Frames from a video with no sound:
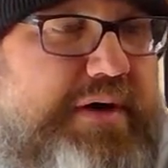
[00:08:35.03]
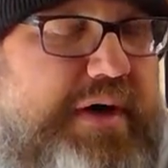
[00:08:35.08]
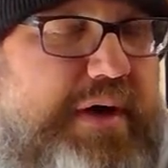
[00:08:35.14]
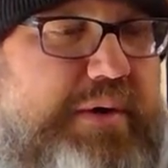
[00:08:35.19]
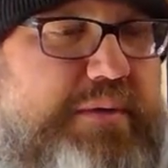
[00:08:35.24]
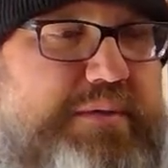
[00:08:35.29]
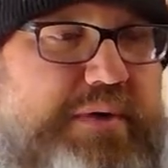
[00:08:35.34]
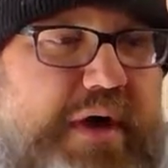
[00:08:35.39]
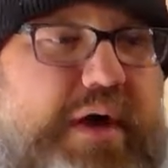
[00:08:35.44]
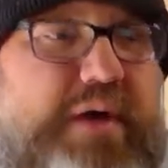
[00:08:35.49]

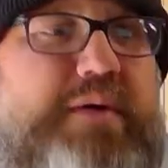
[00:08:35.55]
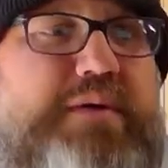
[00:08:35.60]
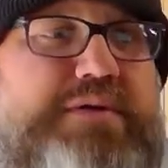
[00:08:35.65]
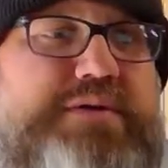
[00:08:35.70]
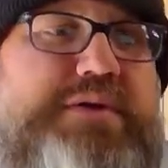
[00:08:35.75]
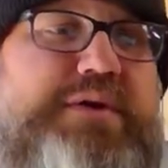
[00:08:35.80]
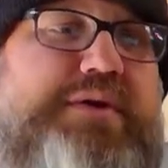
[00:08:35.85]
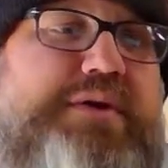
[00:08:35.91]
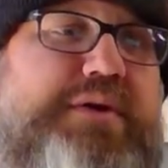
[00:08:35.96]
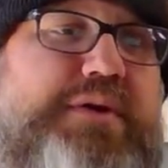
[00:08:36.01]
old
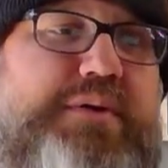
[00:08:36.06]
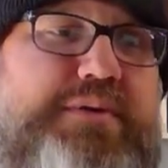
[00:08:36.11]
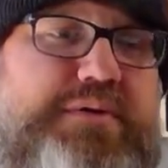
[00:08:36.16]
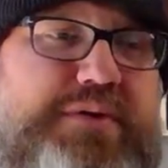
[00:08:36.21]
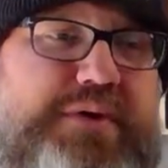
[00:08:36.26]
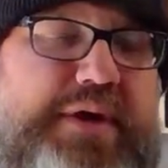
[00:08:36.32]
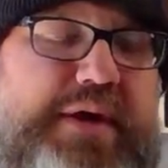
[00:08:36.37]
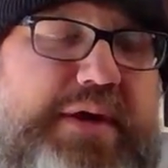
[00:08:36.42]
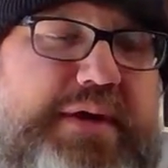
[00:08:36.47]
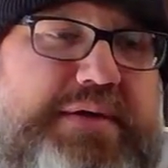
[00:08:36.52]
dogs learn new
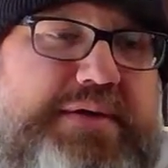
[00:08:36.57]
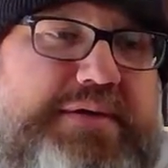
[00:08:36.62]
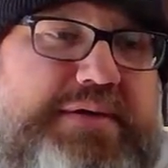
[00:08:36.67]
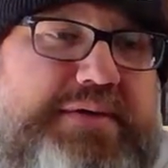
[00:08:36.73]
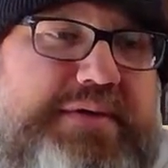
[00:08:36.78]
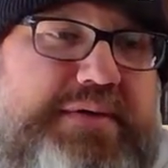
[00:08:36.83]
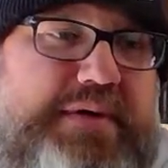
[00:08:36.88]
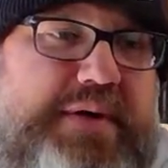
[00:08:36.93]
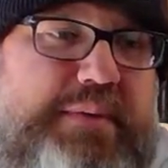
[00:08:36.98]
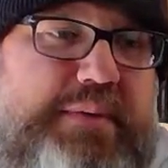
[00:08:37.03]

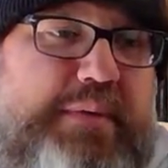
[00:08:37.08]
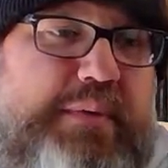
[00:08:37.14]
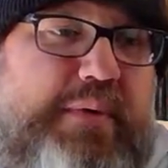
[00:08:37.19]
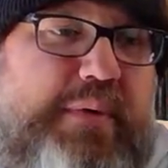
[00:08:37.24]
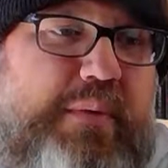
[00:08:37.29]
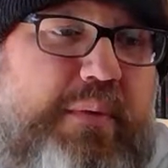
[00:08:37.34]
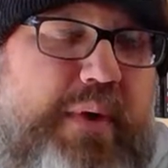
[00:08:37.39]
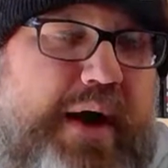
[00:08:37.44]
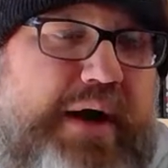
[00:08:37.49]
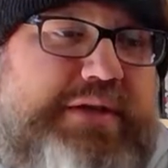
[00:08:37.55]
tricks. I mean,
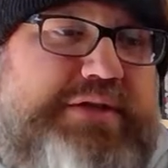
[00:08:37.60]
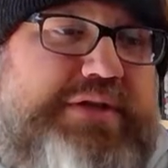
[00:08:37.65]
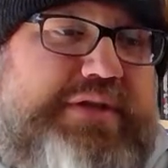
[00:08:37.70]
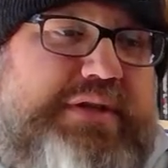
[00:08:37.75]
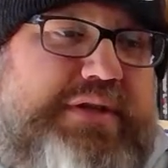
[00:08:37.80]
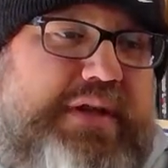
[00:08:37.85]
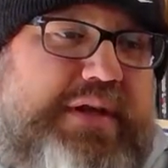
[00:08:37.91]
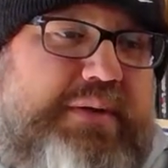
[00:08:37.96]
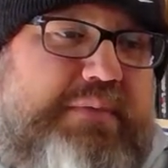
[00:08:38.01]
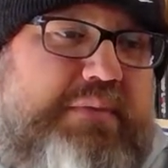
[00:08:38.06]
we're
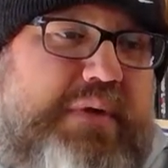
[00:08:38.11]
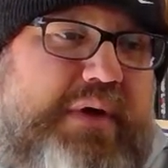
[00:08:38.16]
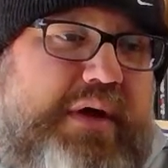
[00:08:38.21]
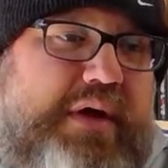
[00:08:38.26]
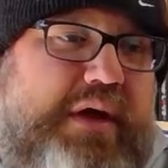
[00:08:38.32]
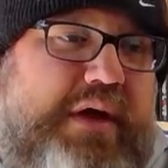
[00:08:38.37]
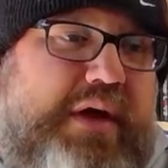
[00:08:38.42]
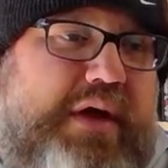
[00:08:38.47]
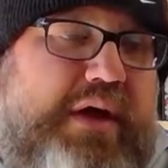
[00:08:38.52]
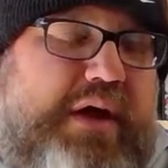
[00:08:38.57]
watching them
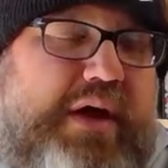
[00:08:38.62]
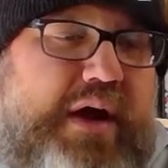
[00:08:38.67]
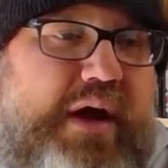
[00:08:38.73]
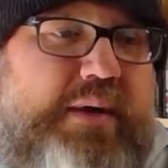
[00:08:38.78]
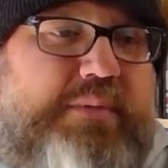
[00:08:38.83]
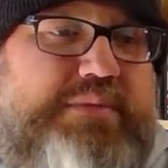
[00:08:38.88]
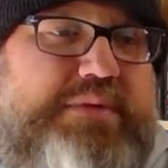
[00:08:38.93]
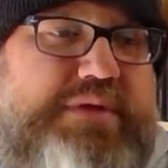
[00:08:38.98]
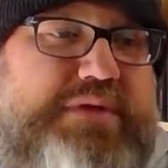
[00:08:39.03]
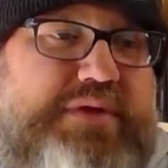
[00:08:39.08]

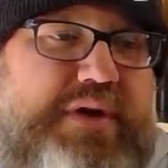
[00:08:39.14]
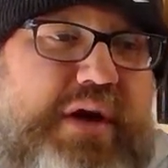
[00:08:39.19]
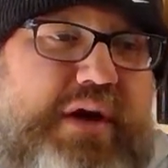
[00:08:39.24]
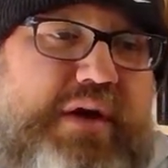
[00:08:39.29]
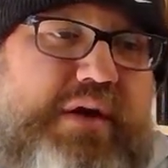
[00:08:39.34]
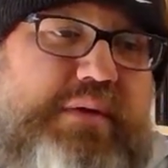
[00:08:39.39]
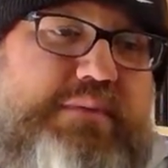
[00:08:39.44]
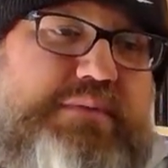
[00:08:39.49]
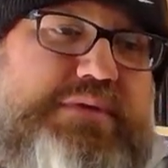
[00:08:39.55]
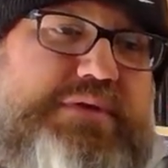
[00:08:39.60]
come to
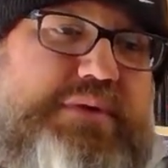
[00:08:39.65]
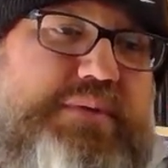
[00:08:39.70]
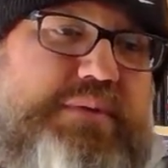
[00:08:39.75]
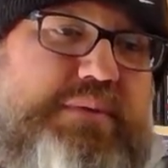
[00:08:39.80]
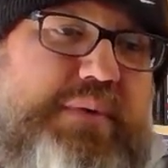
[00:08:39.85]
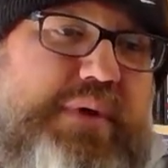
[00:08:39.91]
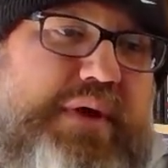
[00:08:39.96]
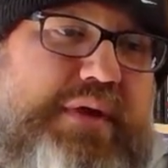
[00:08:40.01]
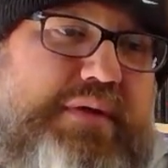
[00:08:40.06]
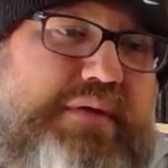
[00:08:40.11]
terms
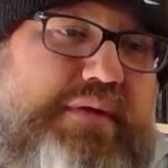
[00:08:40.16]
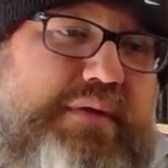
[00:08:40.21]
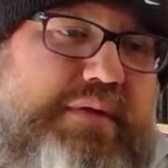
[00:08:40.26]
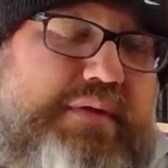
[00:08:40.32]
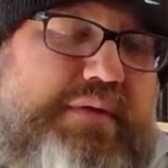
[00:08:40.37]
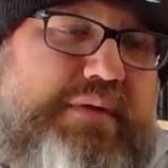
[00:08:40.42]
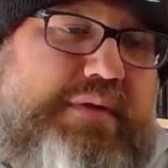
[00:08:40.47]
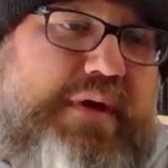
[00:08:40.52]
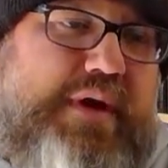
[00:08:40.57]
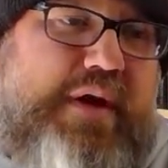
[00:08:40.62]
with
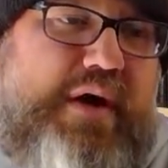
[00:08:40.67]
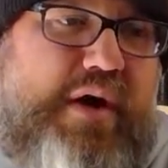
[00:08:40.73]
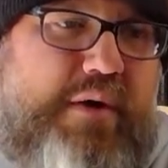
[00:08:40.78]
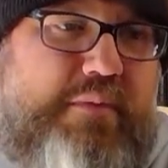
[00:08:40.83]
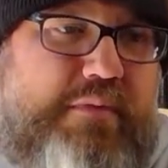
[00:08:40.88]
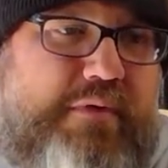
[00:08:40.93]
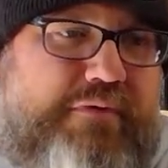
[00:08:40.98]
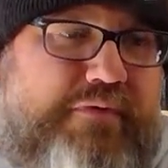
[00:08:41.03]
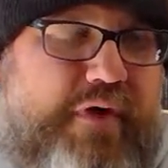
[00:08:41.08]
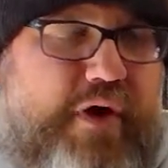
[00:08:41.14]
their
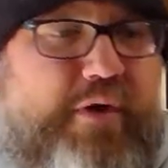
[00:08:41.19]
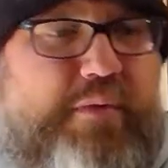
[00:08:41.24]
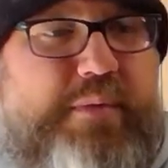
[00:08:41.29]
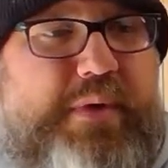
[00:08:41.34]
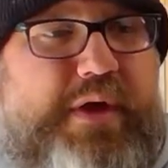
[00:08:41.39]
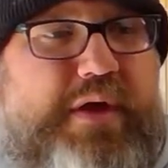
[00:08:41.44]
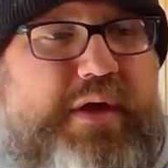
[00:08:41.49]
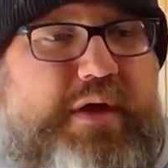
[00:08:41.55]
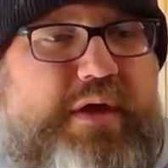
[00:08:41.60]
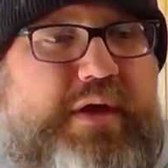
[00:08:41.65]

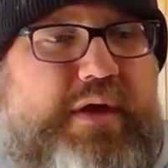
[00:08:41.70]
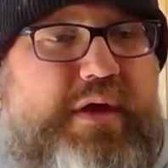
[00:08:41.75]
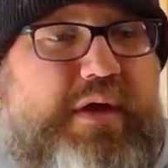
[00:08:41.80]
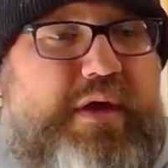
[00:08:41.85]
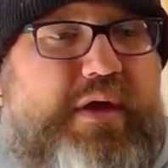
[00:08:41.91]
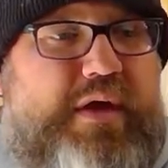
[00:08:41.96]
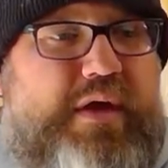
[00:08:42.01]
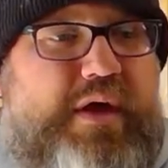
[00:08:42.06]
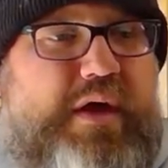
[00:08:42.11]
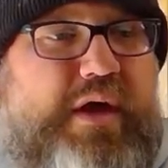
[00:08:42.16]
homophobia,
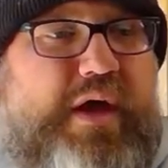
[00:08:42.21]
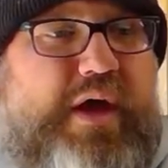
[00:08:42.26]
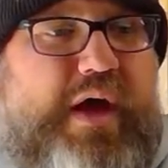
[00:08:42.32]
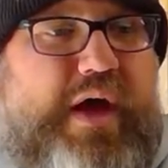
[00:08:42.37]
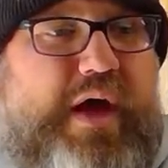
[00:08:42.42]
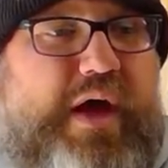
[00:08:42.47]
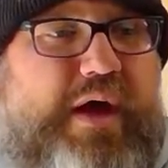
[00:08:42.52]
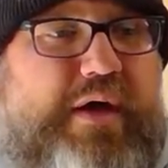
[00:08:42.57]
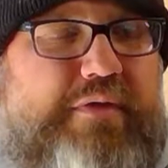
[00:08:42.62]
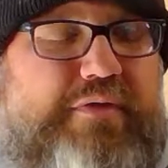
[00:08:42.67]

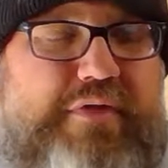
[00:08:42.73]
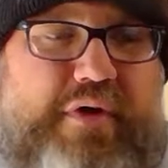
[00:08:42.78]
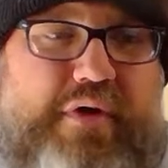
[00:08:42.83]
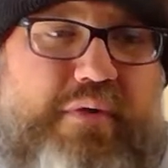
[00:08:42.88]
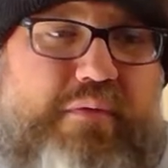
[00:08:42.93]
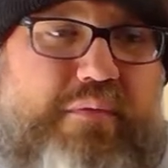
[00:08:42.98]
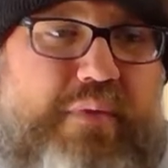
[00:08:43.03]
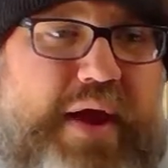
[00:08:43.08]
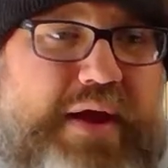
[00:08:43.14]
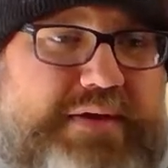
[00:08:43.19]

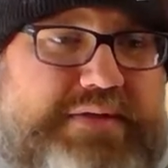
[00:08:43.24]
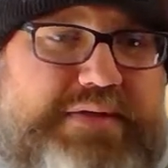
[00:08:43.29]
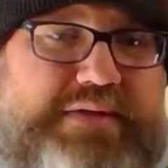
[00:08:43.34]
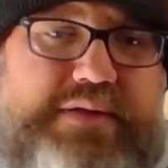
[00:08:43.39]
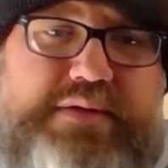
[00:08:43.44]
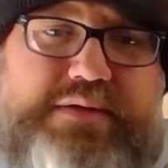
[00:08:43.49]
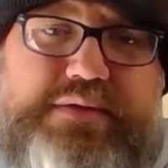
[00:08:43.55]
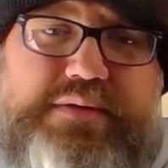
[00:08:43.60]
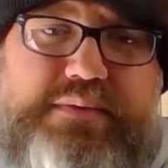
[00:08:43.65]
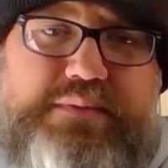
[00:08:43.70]
their
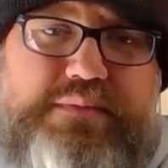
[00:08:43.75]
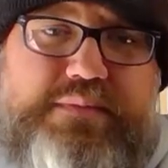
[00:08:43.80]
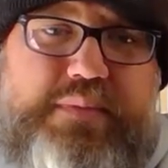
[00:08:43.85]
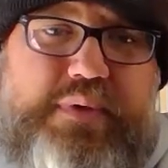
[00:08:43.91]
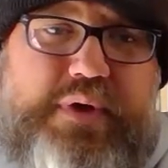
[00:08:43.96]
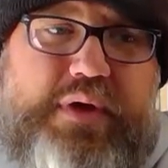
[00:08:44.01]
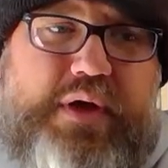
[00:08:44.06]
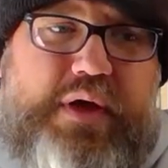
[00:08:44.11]
racism.